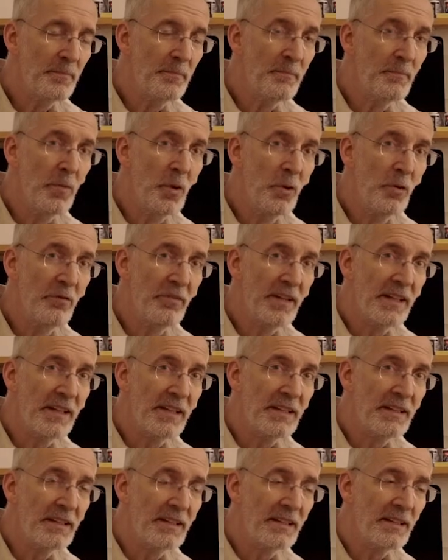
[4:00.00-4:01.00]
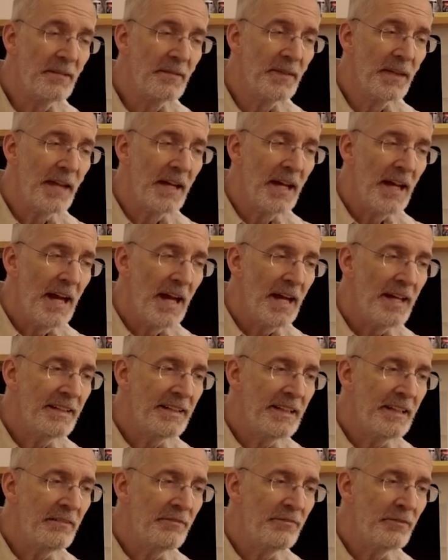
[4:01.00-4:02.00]
moving,
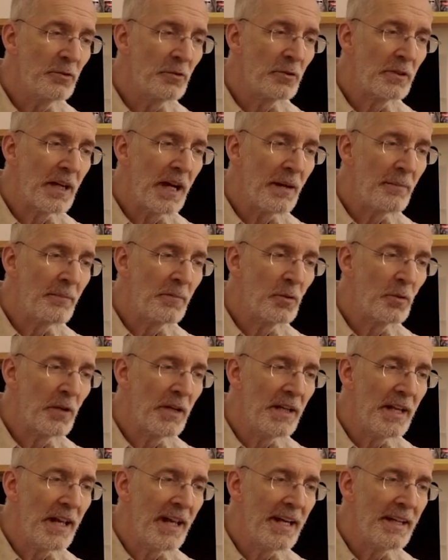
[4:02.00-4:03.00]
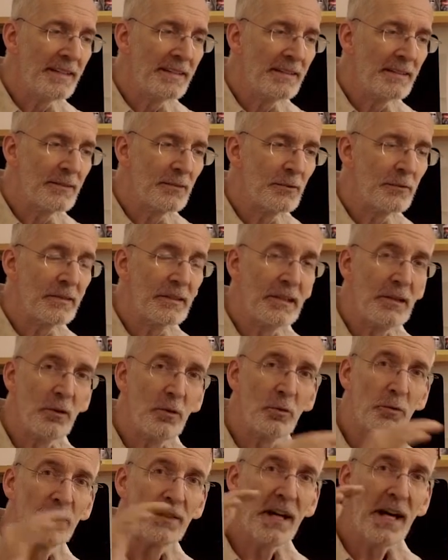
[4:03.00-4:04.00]
and even to come to an end, to
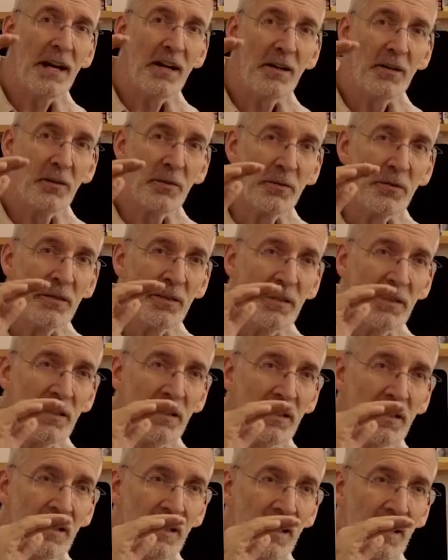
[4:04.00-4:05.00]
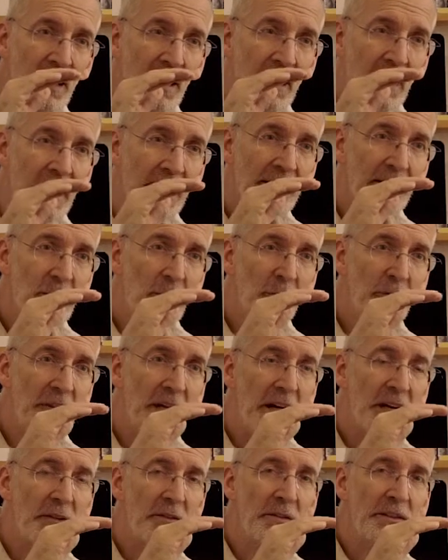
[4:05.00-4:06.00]
slow down and go
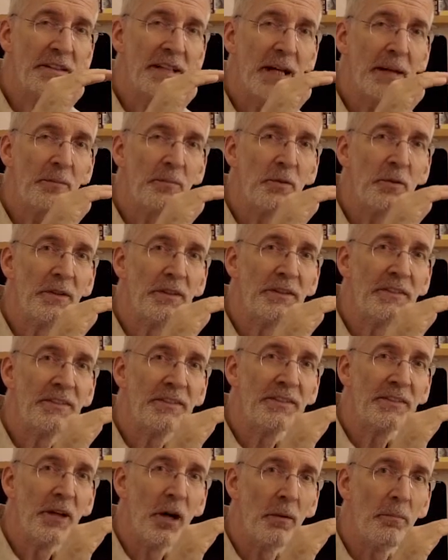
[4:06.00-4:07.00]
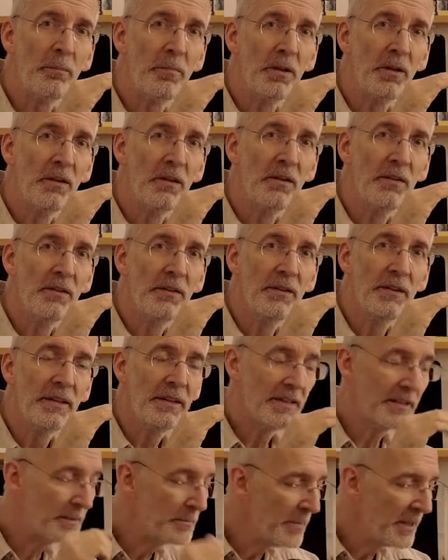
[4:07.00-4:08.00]
down and come to a stop.
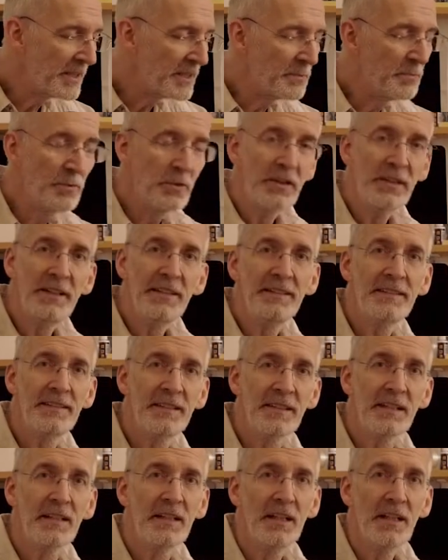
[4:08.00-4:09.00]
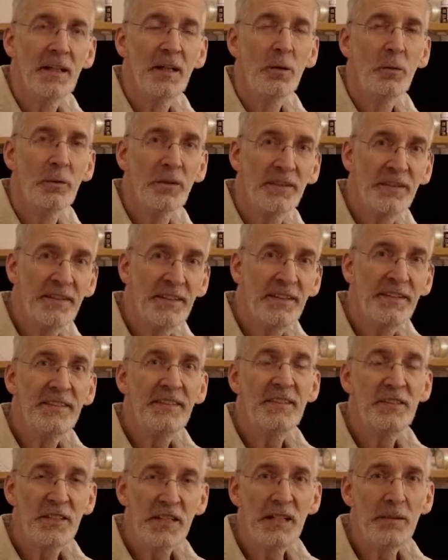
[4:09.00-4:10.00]
It's much more easier with
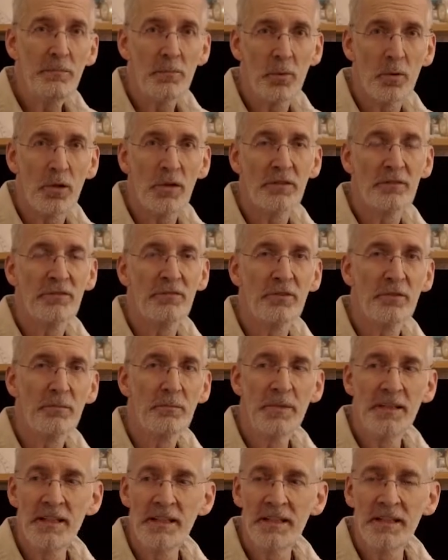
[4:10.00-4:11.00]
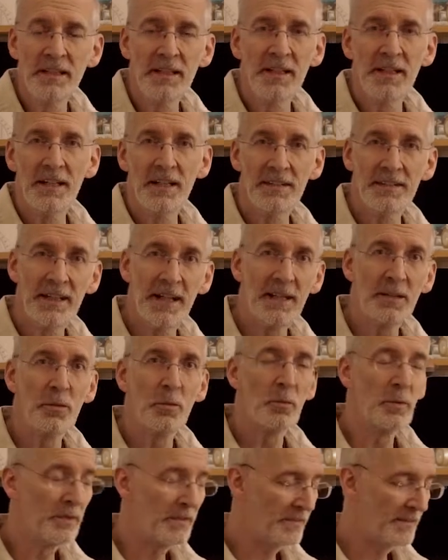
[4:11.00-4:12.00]
this cheap one for me
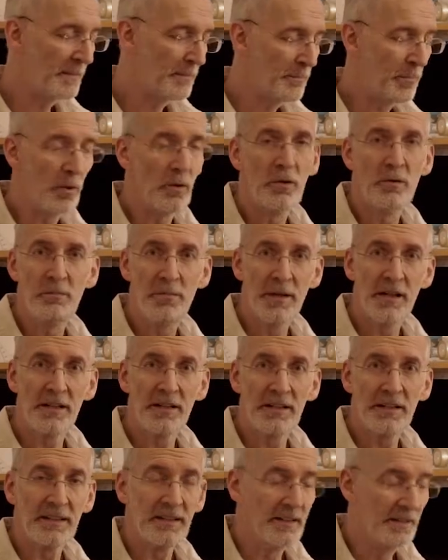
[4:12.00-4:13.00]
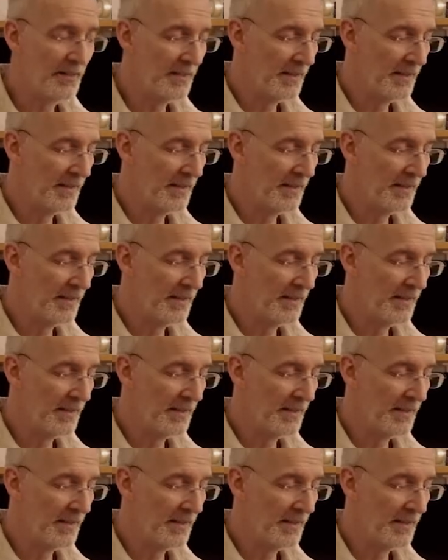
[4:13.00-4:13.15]
than with the ball bearing.